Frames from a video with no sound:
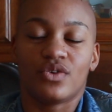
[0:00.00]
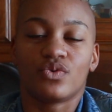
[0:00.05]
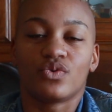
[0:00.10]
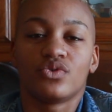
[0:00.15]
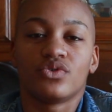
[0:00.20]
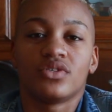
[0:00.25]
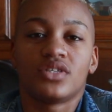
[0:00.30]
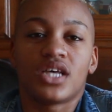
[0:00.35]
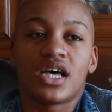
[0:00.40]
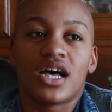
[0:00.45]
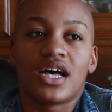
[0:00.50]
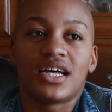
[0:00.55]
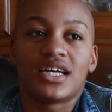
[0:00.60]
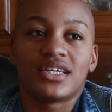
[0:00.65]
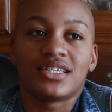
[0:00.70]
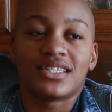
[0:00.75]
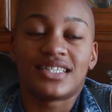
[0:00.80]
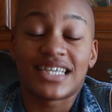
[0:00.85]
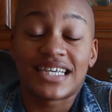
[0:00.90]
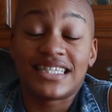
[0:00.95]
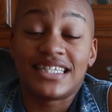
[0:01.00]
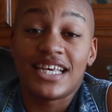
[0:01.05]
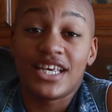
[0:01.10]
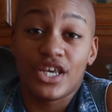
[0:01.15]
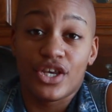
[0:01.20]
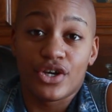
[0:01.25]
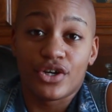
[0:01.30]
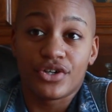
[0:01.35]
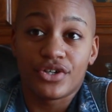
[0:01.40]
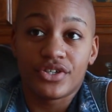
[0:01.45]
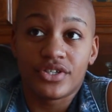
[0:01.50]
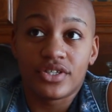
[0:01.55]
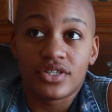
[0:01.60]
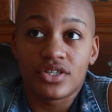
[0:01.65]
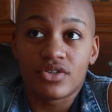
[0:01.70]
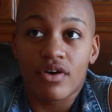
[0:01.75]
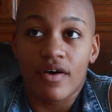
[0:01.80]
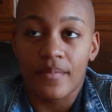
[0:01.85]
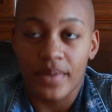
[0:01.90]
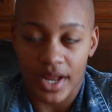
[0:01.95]
equals 16 years.
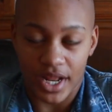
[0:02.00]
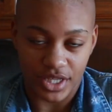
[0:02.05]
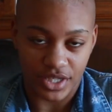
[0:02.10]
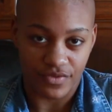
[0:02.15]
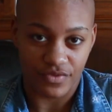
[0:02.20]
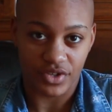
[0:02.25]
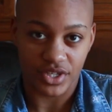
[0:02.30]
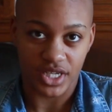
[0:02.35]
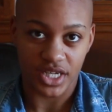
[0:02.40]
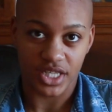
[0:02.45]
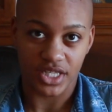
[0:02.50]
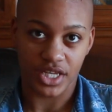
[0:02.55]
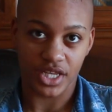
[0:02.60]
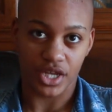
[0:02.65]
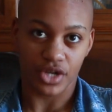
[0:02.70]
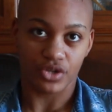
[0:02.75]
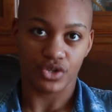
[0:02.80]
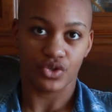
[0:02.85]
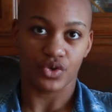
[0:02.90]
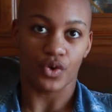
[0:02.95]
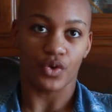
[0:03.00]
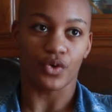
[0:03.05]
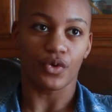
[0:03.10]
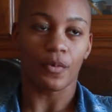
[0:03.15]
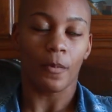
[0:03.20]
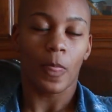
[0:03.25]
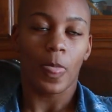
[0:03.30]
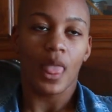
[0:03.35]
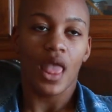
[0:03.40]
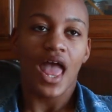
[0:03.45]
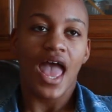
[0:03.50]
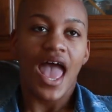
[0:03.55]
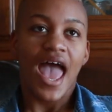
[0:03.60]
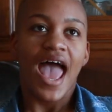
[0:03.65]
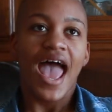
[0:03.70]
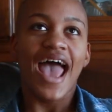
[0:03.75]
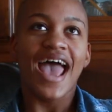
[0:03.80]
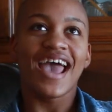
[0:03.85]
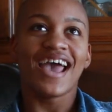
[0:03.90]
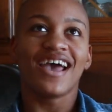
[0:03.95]
So I've been dancing for 16 years total.
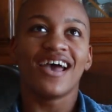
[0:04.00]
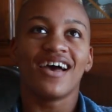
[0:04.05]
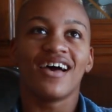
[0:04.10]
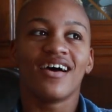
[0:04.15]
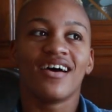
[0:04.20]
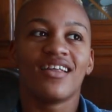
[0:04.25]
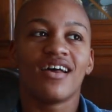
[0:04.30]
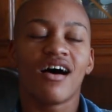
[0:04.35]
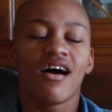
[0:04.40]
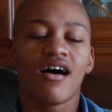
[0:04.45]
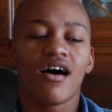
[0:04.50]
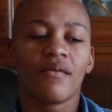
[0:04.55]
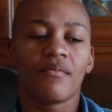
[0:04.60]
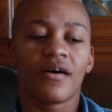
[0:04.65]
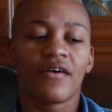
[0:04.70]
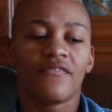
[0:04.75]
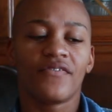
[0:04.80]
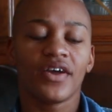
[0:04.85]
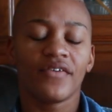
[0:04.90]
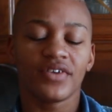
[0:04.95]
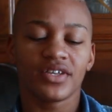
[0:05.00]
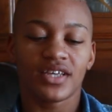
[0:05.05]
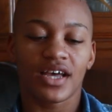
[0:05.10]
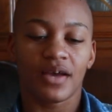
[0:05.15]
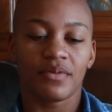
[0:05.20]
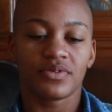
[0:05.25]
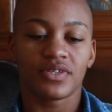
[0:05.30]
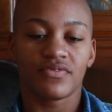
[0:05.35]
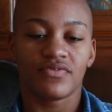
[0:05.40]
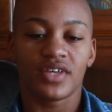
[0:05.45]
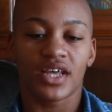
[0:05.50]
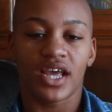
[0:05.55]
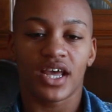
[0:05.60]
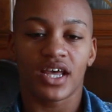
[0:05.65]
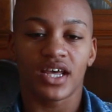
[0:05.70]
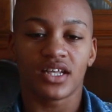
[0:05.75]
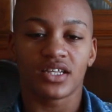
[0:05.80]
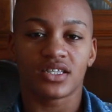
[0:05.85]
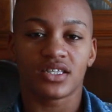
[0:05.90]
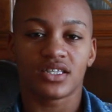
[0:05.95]
And my favorite types of
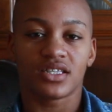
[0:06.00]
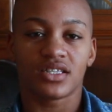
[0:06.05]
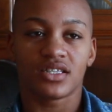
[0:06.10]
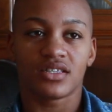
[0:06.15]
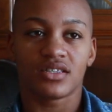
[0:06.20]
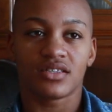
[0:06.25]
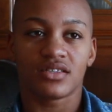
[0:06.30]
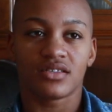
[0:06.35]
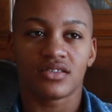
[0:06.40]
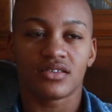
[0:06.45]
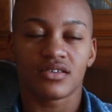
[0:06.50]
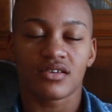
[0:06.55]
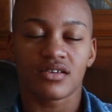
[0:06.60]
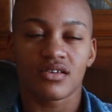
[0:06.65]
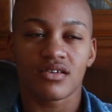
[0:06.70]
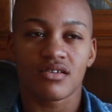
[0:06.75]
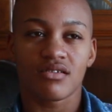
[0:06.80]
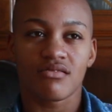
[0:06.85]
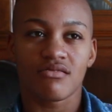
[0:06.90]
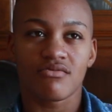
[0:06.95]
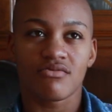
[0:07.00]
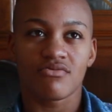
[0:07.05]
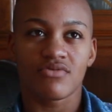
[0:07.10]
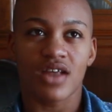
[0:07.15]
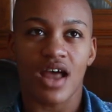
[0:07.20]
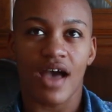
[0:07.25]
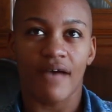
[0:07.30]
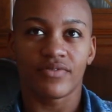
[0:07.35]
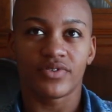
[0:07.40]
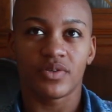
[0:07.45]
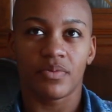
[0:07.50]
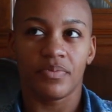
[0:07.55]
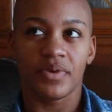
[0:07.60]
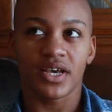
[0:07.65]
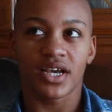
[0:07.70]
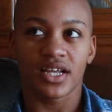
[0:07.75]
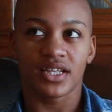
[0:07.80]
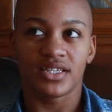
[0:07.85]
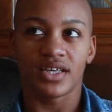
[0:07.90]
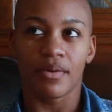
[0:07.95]
dance would have to
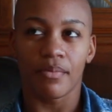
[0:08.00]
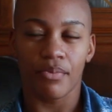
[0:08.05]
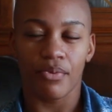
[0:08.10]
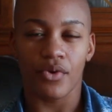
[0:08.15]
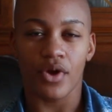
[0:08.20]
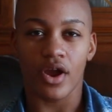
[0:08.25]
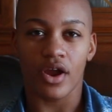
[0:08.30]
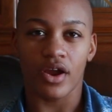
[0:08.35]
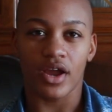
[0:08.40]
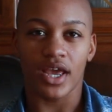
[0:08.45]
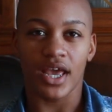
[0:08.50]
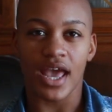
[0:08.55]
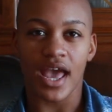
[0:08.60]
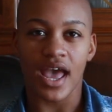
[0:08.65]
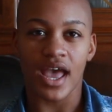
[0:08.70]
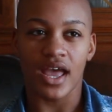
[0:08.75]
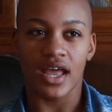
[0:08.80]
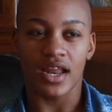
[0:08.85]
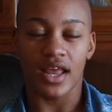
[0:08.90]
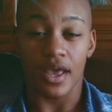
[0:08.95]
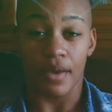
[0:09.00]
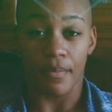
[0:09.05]
be contemporary and